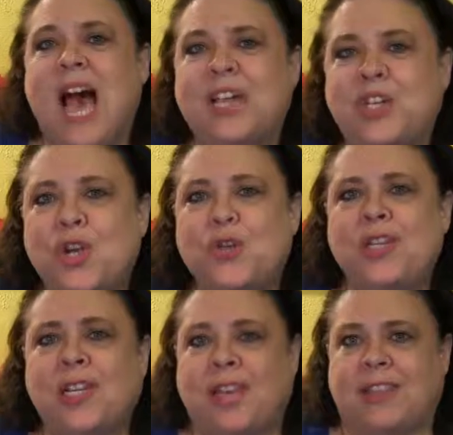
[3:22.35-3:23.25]
I chose
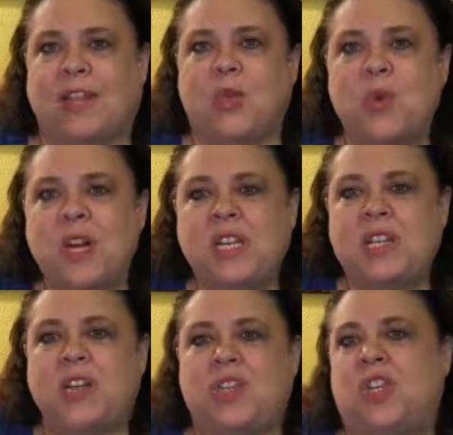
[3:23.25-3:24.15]
to let that
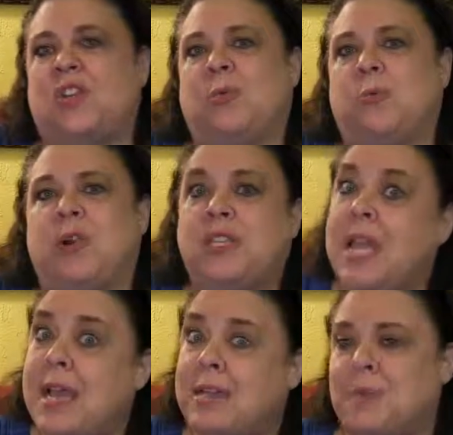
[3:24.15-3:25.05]
20-ton shield
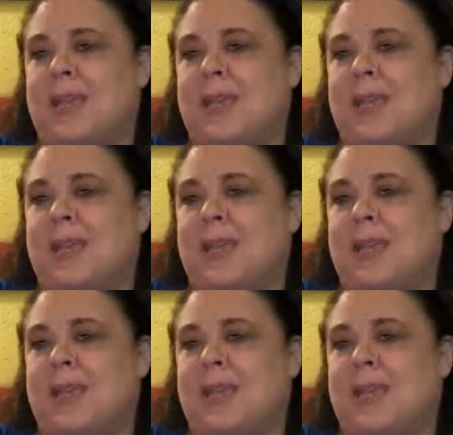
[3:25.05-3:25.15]
protect